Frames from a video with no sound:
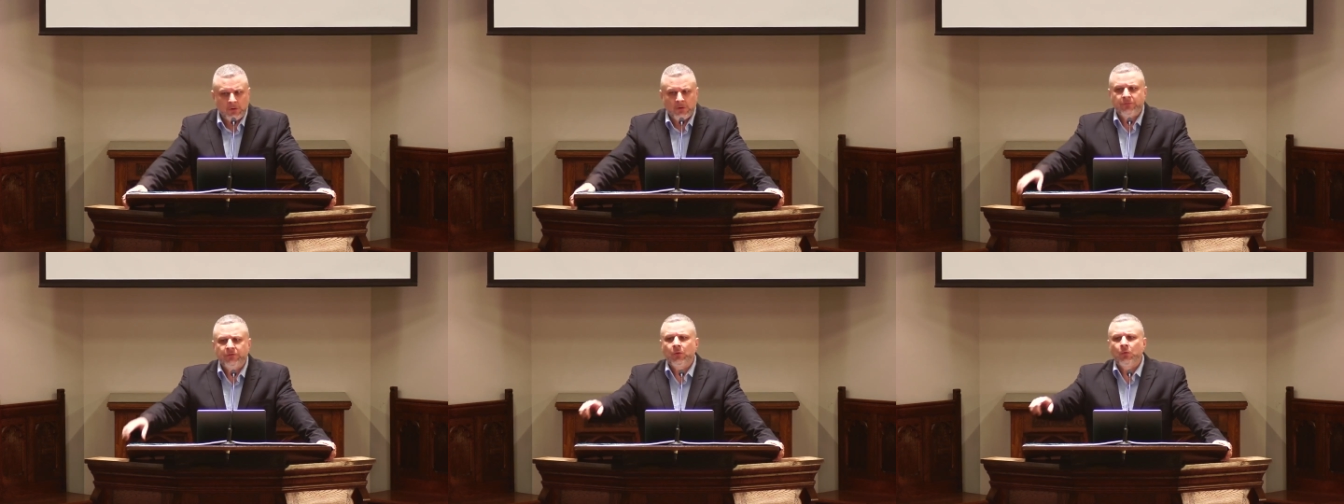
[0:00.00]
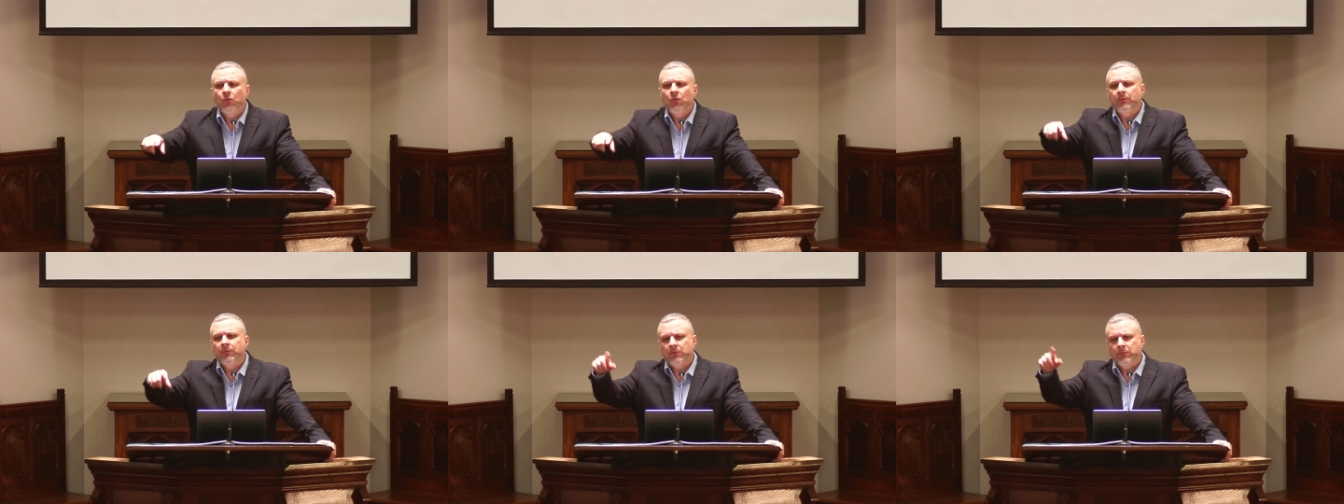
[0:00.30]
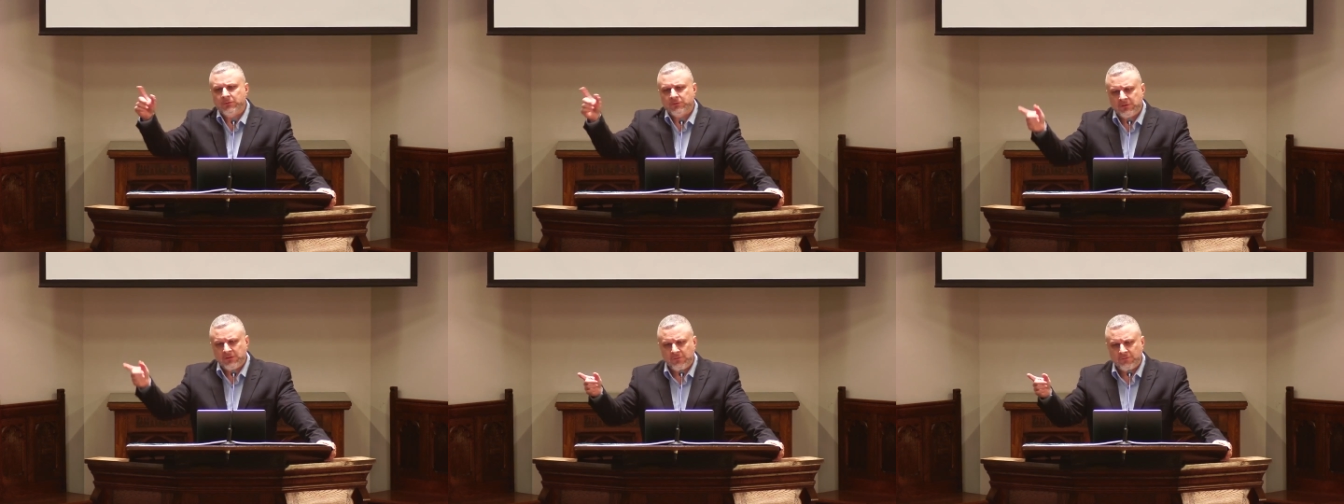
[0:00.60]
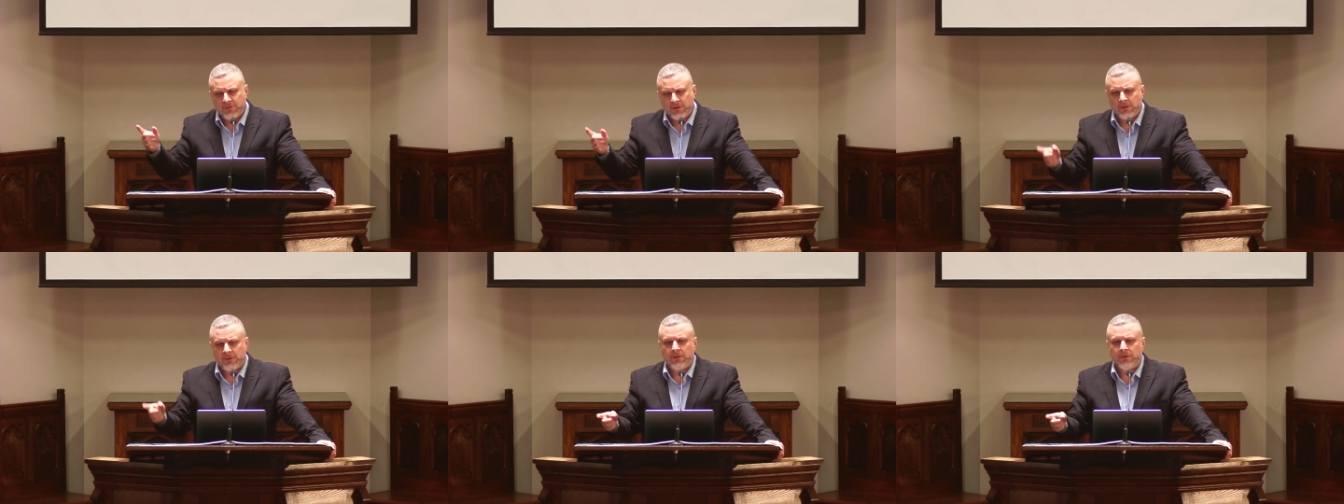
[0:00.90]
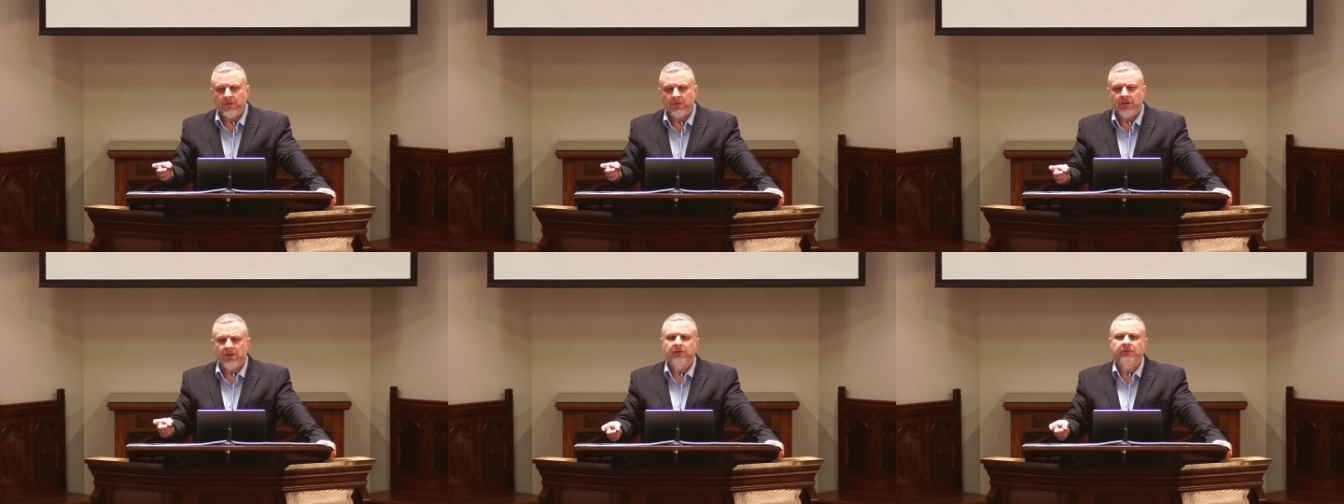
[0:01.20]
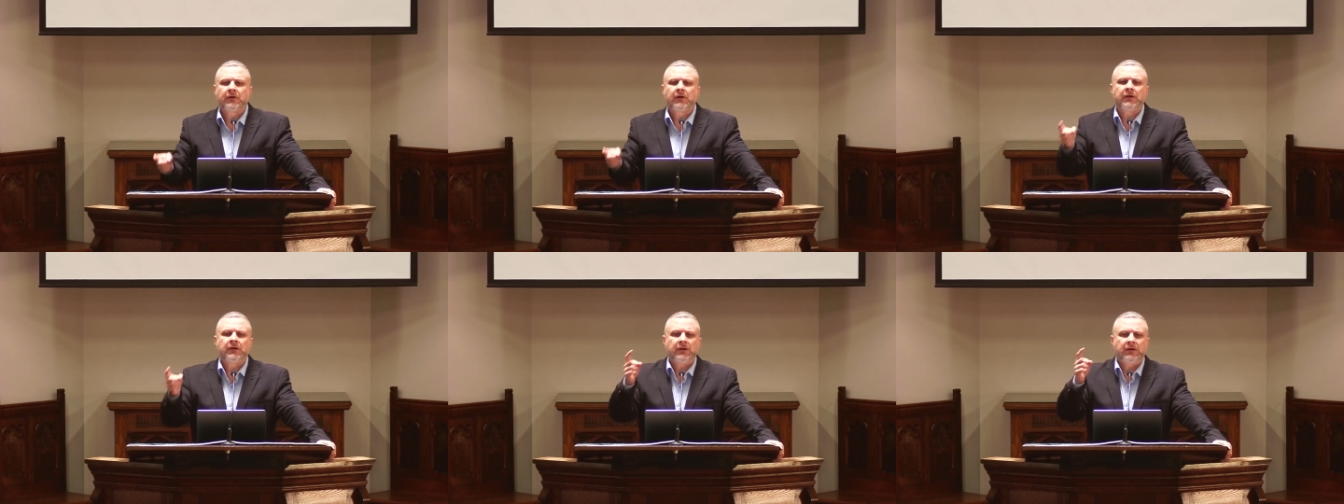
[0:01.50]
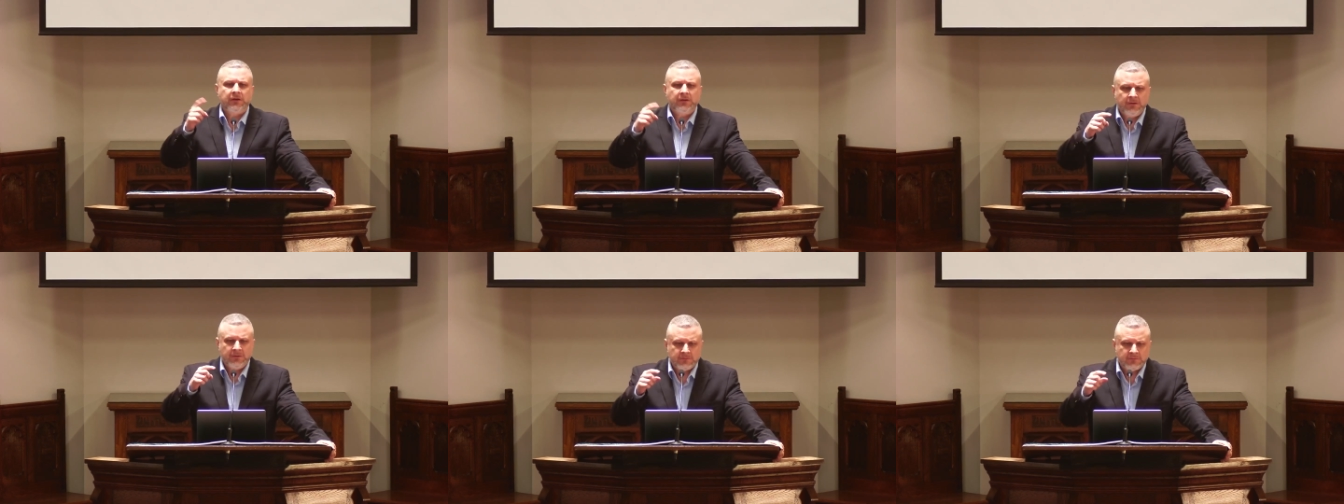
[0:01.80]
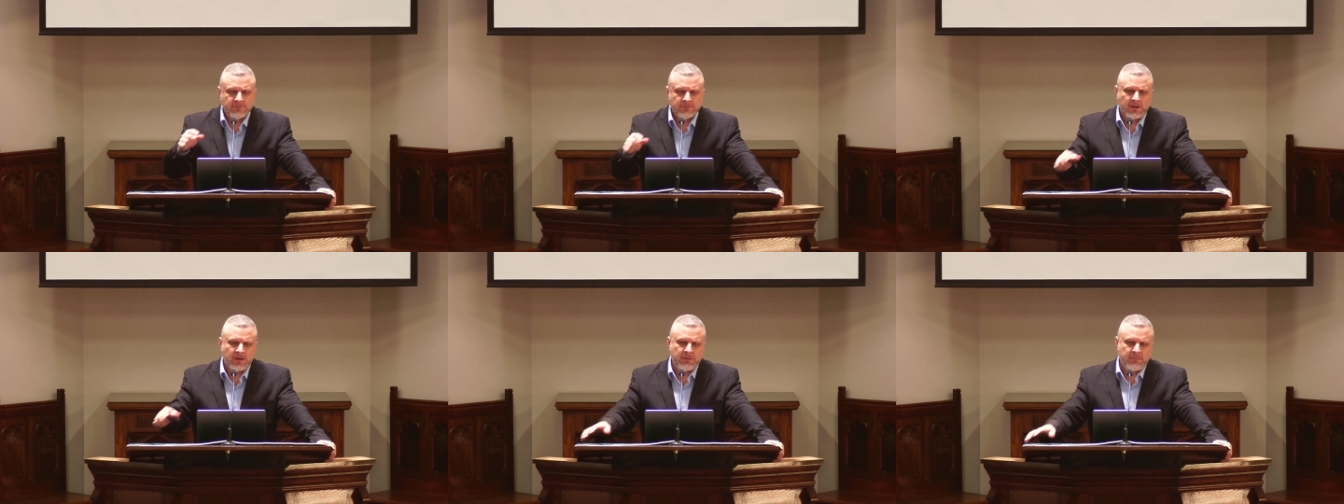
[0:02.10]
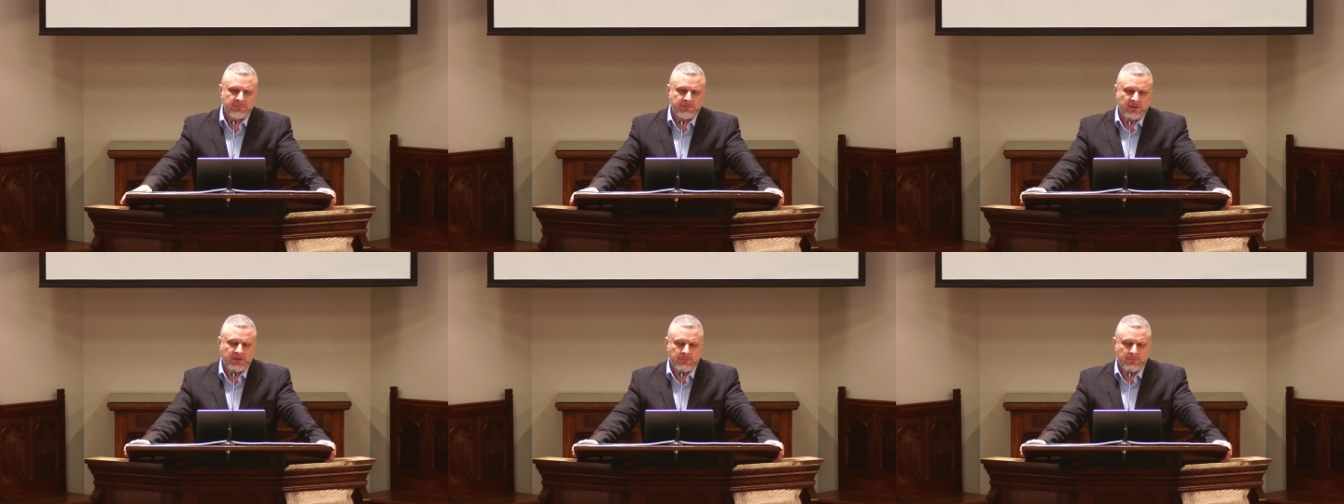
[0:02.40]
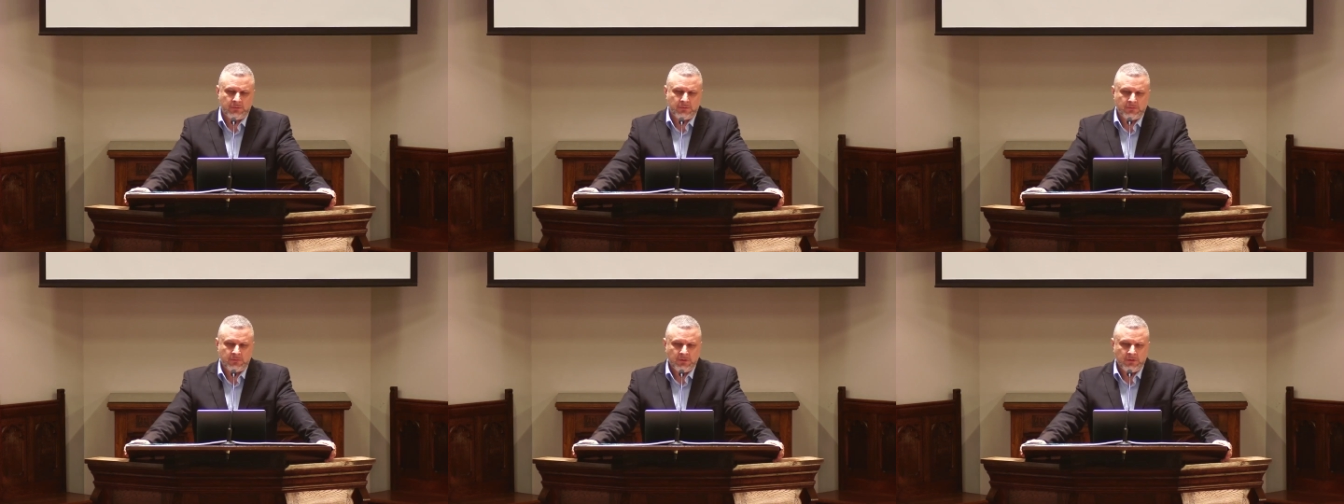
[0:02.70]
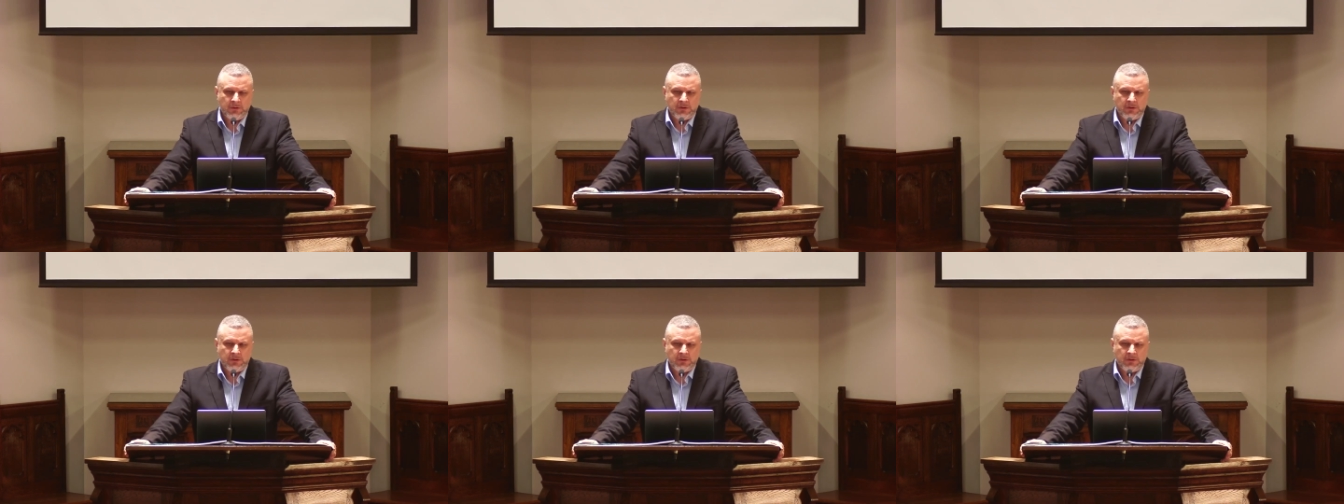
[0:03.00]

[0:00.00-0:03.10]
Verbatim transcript: if the woman was the offender. It's on his timetable.